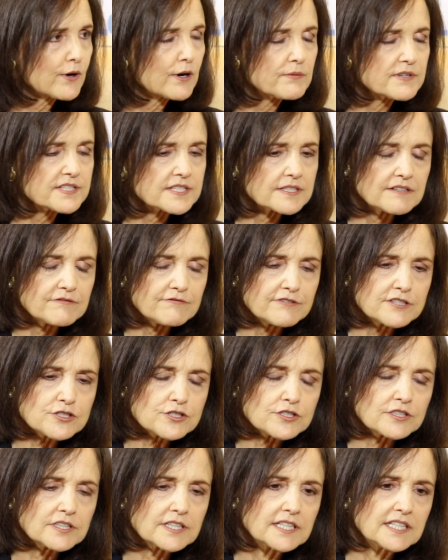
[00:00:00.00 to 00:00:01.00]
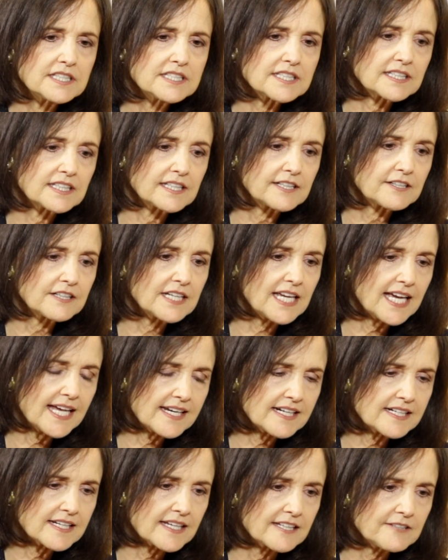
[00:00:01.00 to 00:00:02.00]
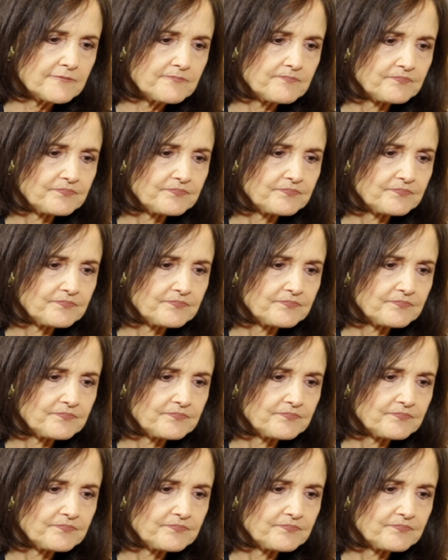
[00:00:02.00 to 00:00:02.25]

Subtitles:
he was an officially declared candidate,